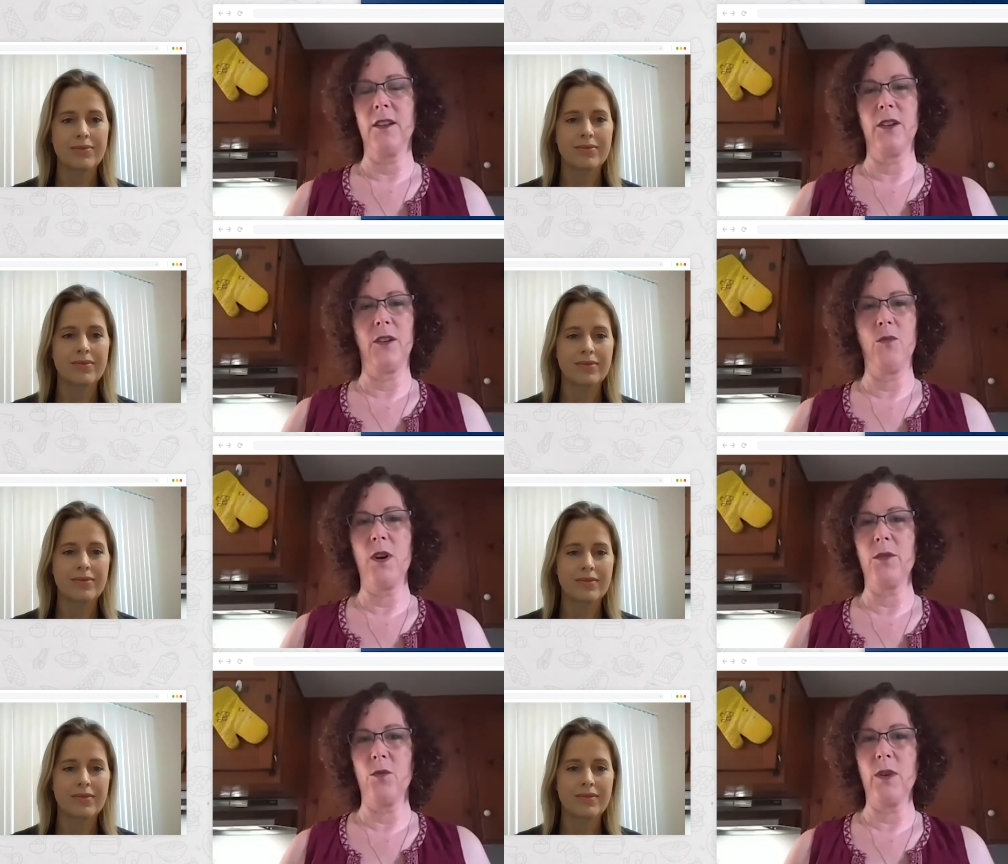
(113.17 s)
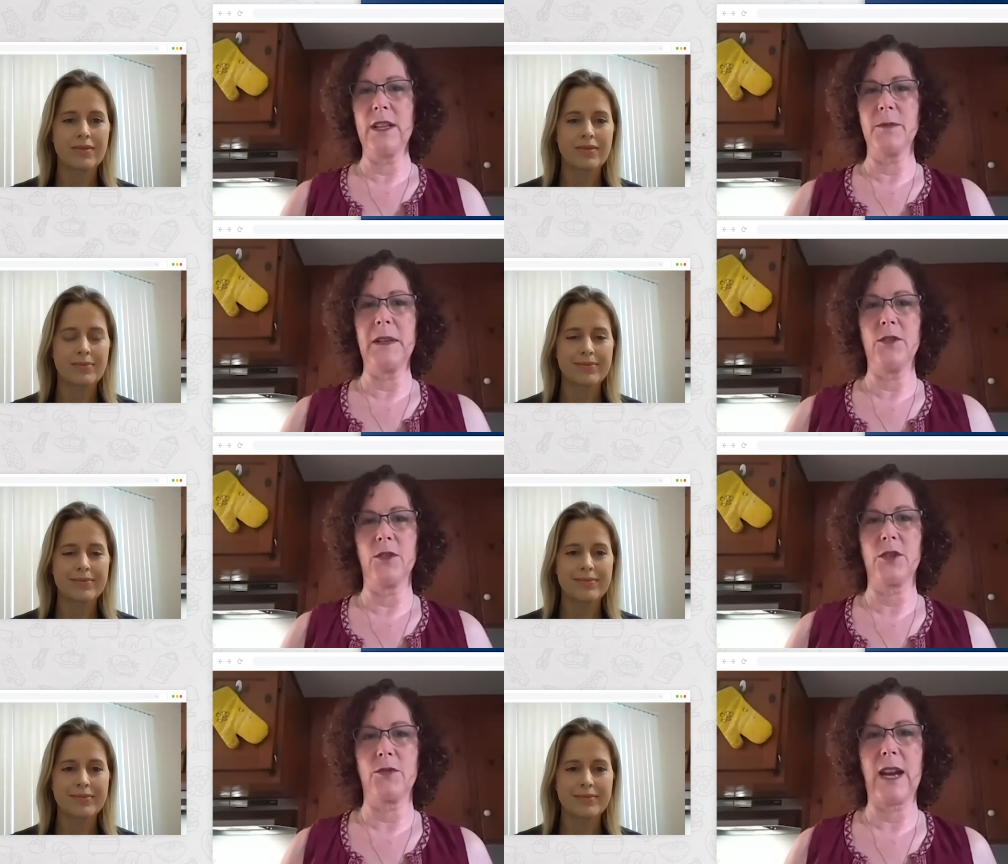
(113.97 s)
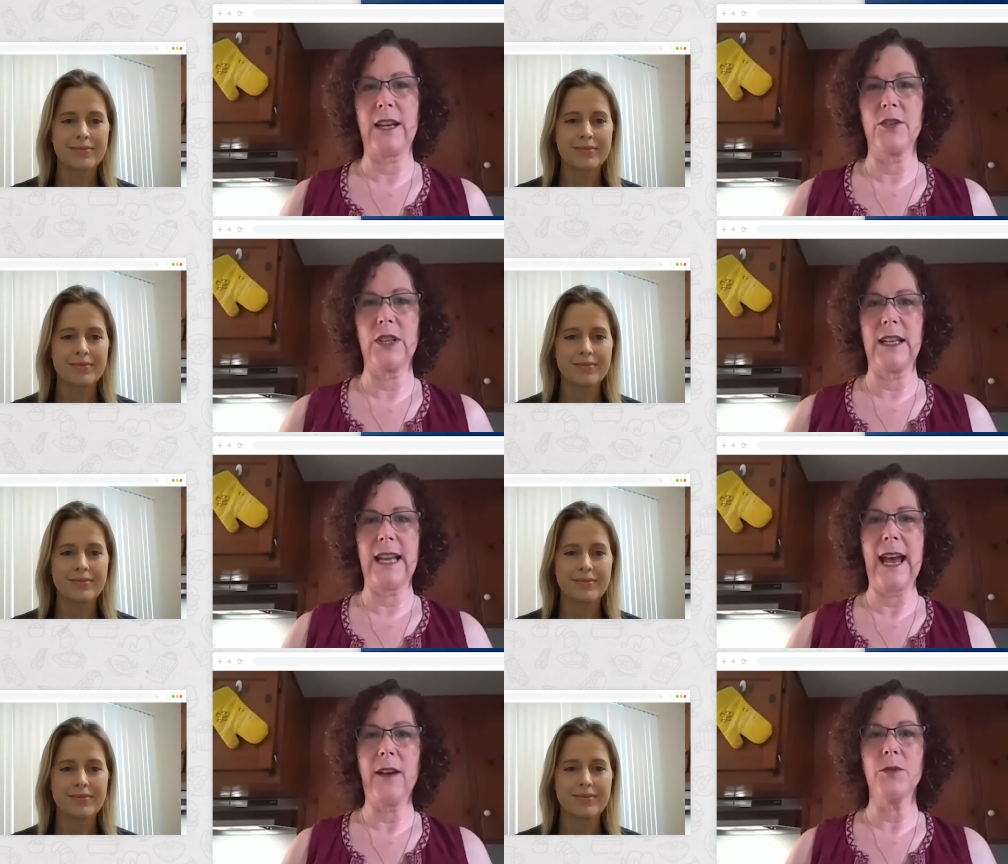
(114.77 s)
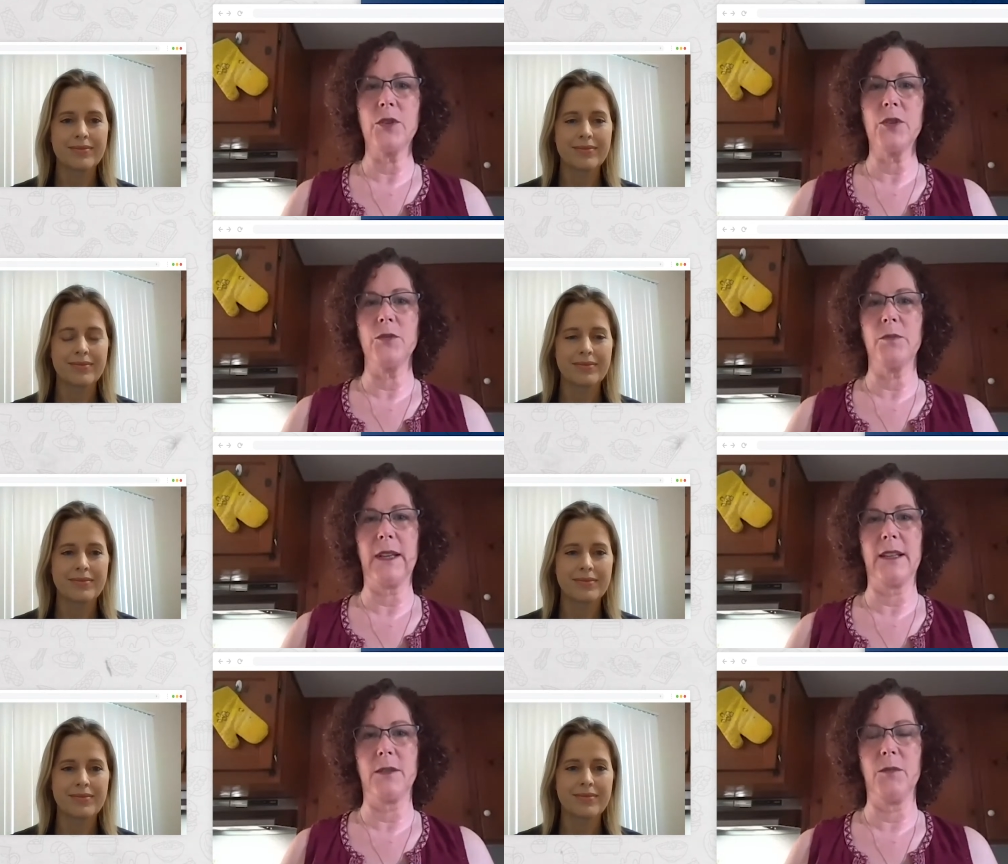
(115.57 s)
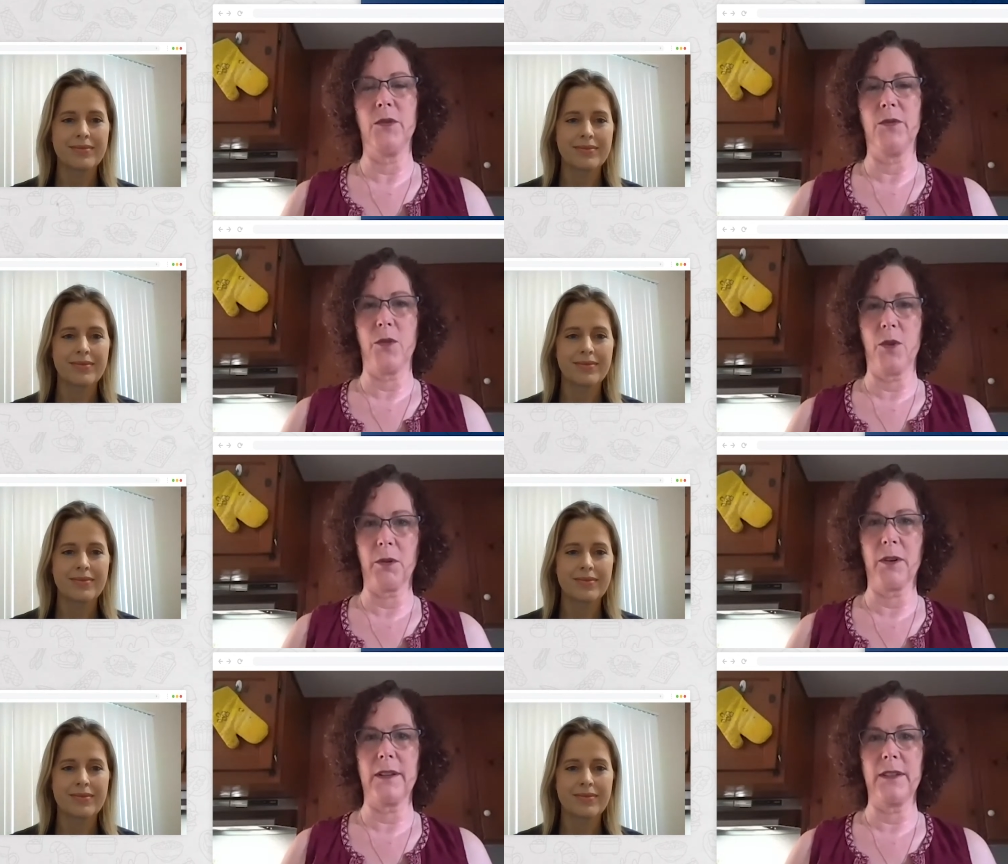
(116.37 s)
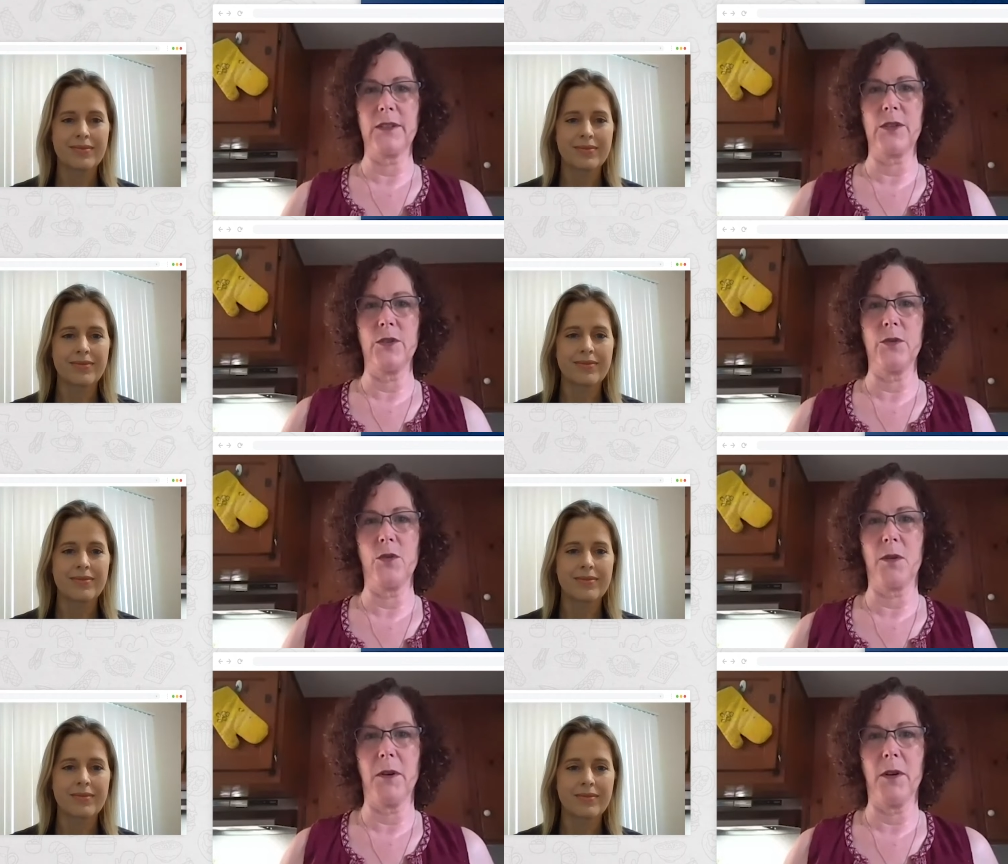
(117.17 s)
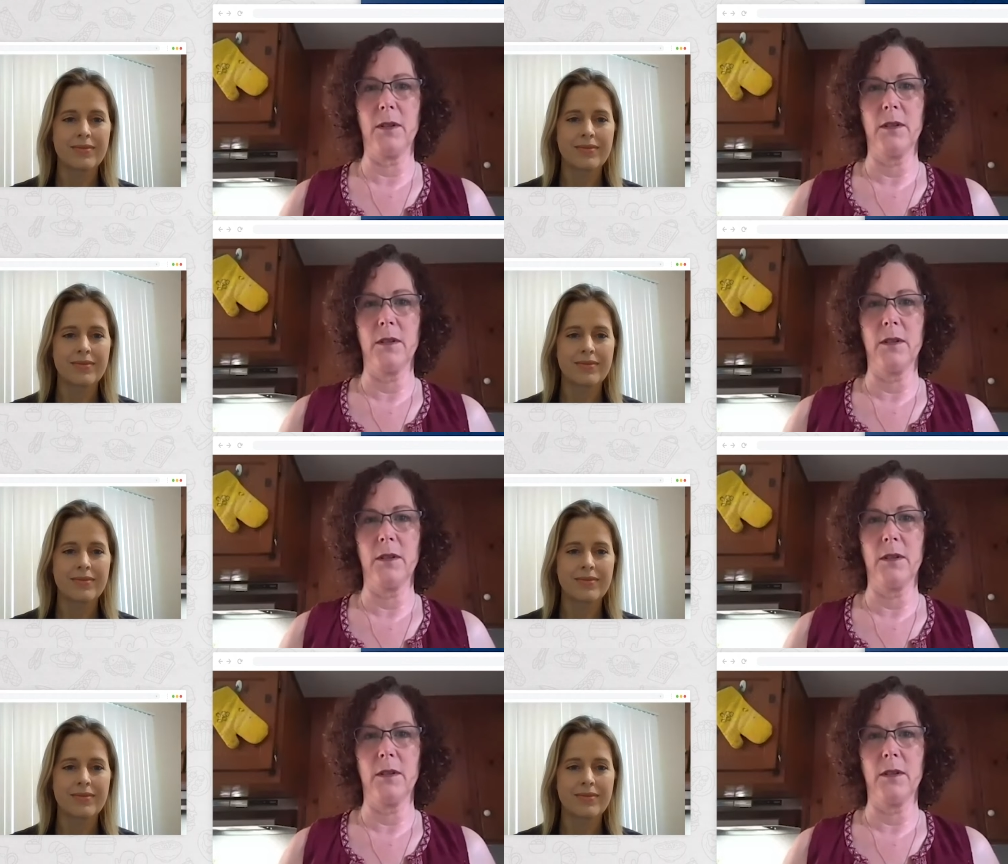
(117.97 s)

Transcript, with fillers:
Speaker 1: You know, what, what has been your strategy, and how do you plan to move forward in this new normal?